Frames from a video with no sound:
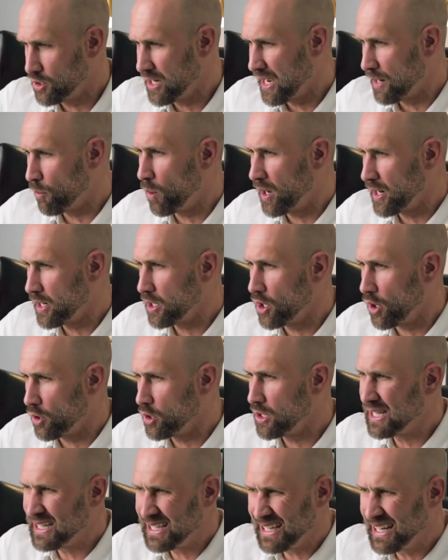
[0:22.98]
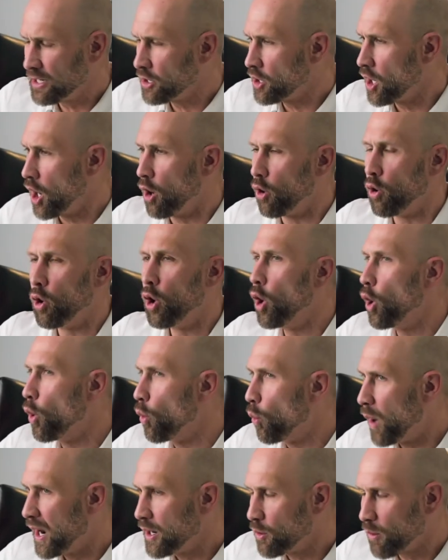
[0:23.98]
you got to want to know, you need to know,
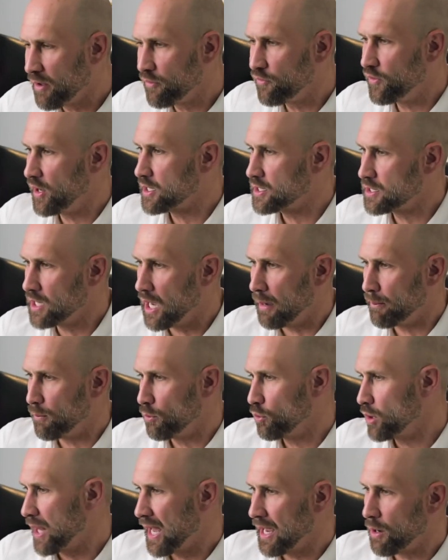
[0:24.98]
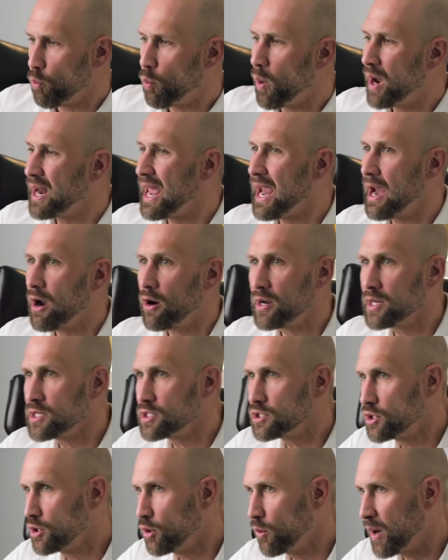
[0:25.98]
what do I fix up? Like, what areas
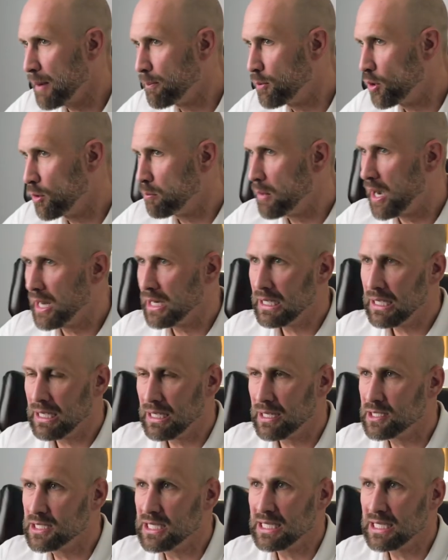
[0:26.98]
do I put money in